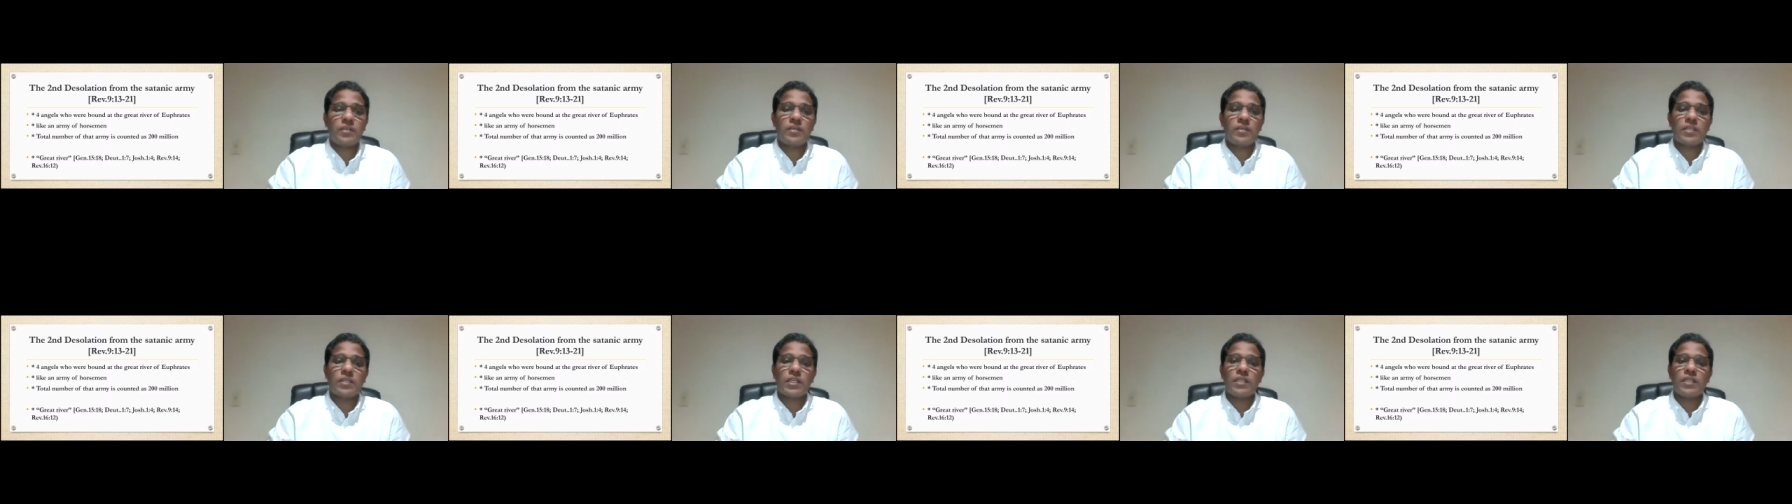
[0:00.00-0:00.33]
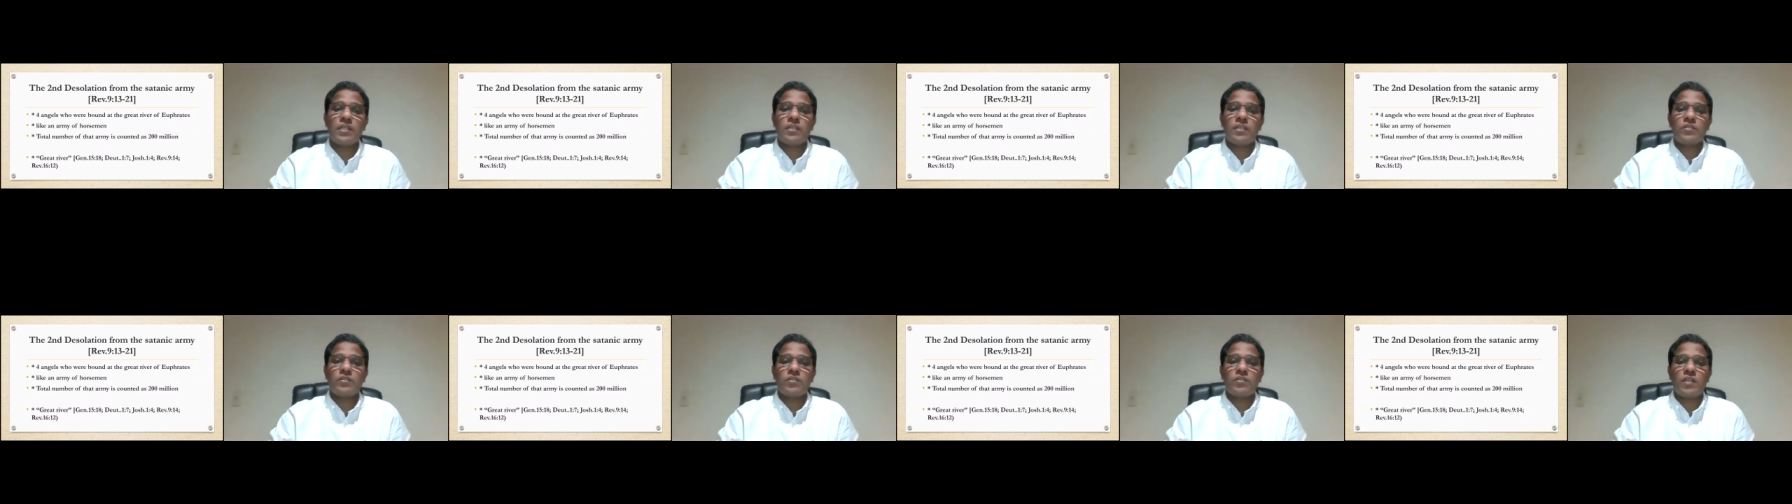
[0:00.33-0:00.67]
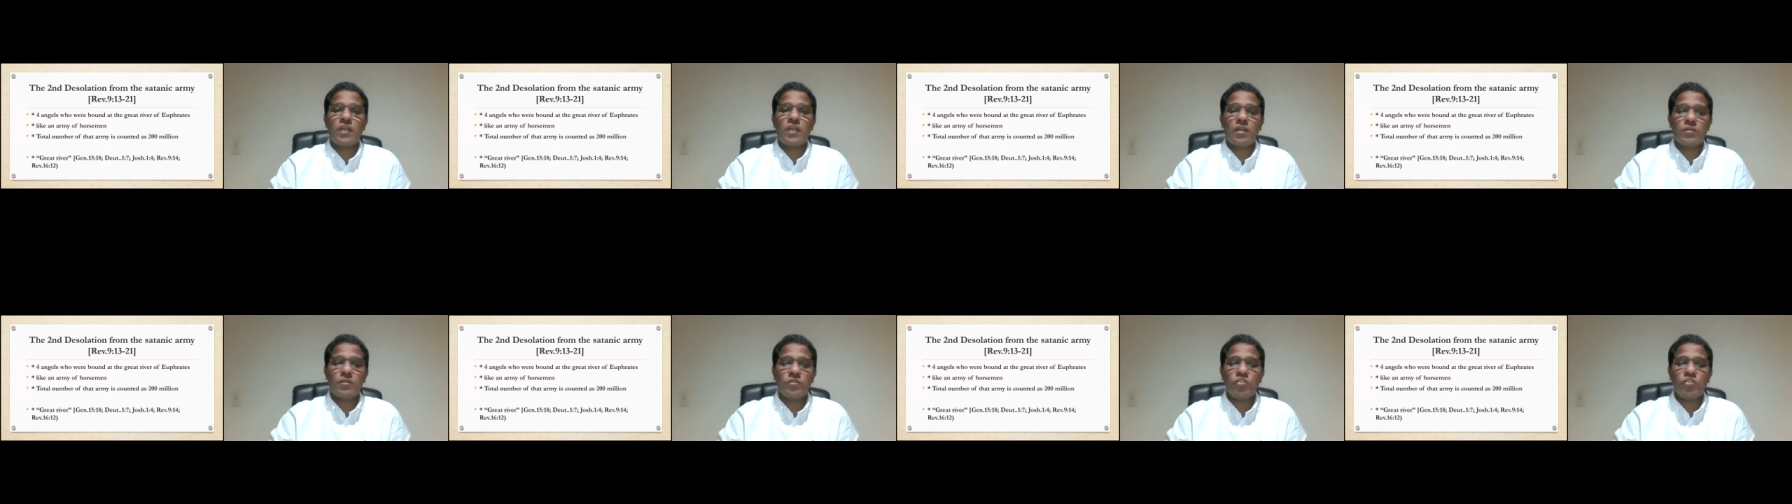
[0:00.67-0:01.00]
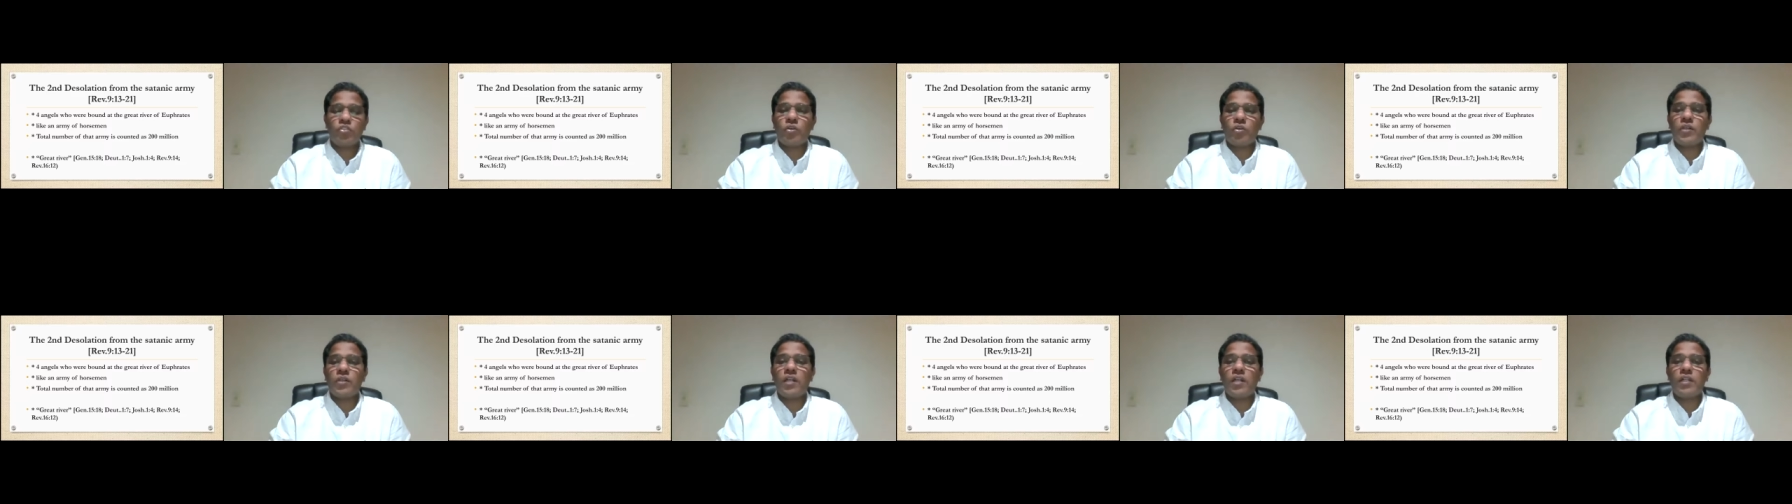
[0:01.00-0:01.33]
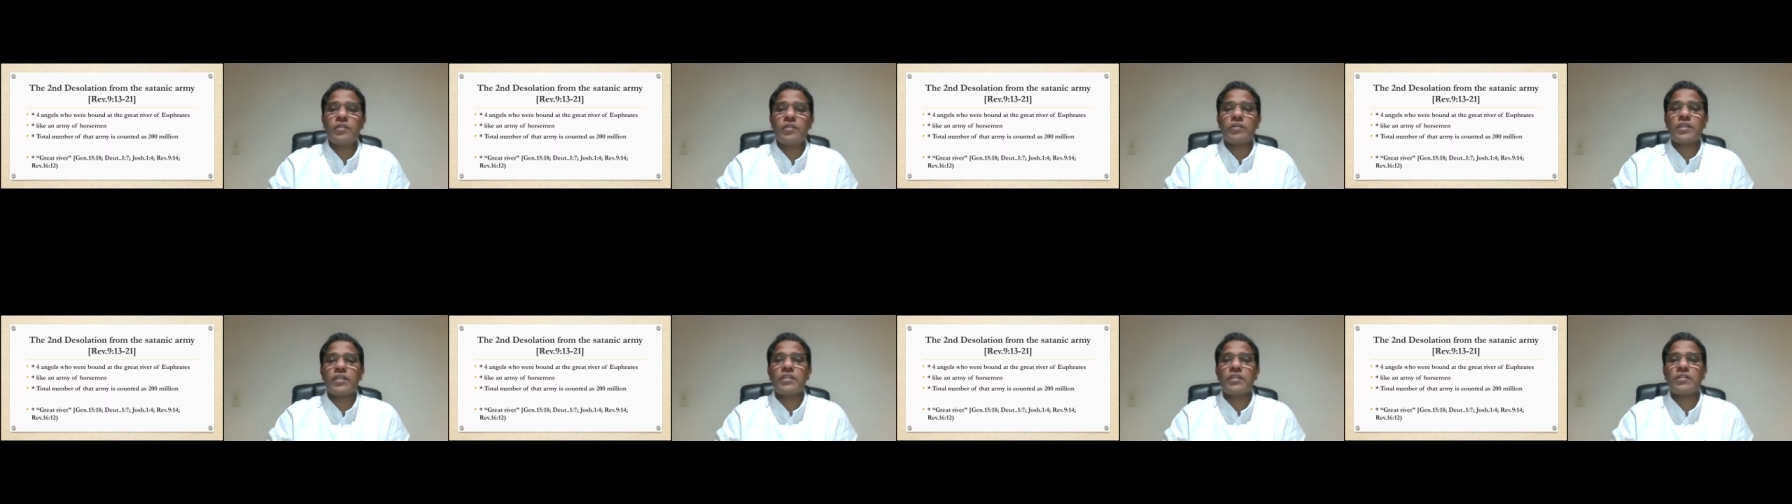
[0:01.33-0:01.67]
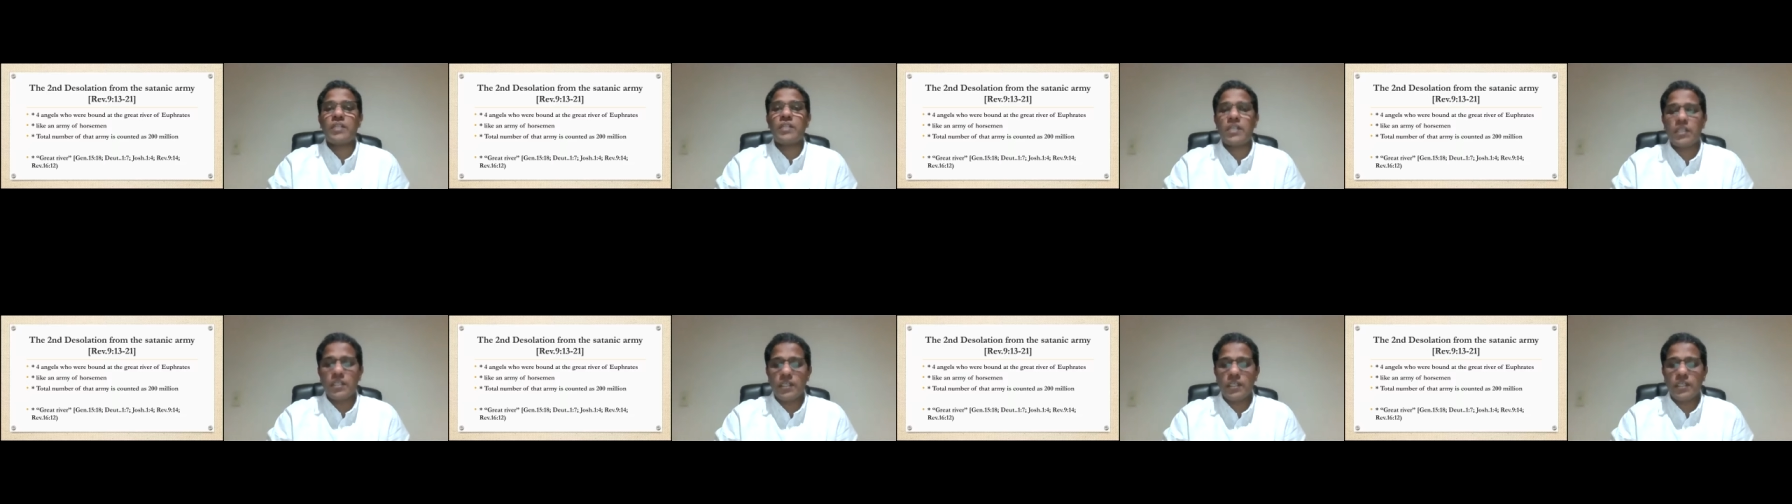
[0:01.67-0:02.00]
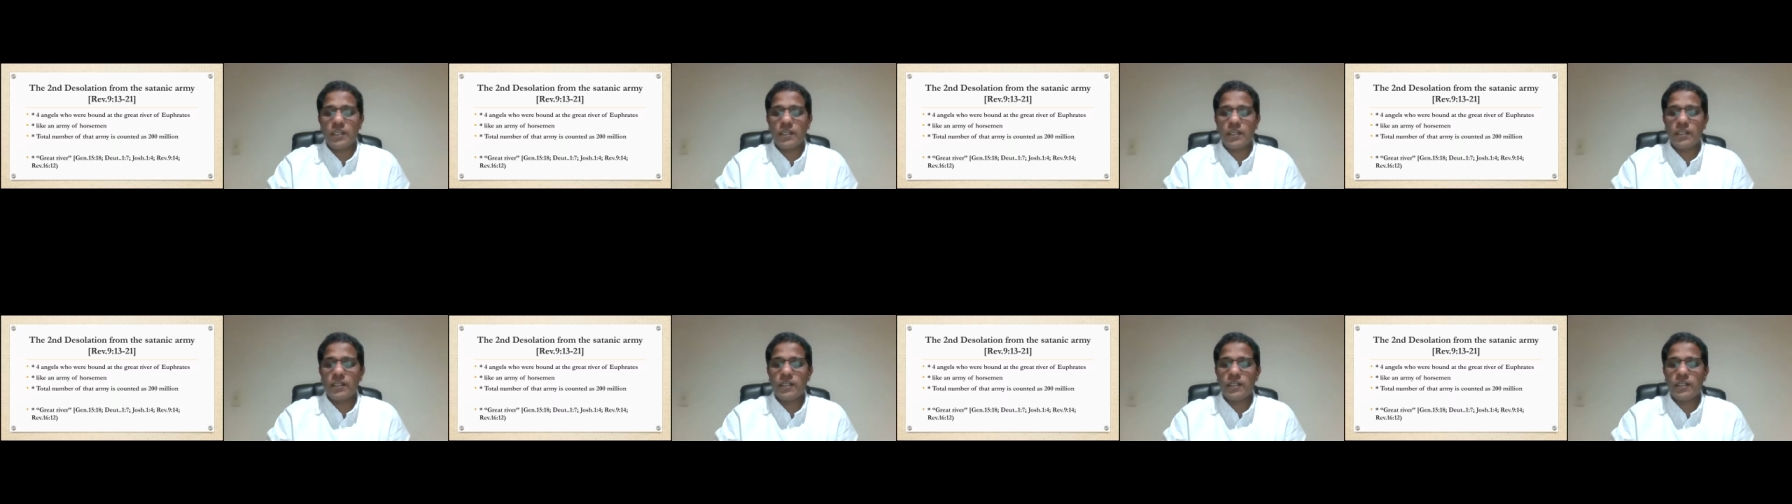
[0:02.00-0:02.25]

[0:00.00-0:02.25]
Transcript: Okay, so now Joel, you can read uh,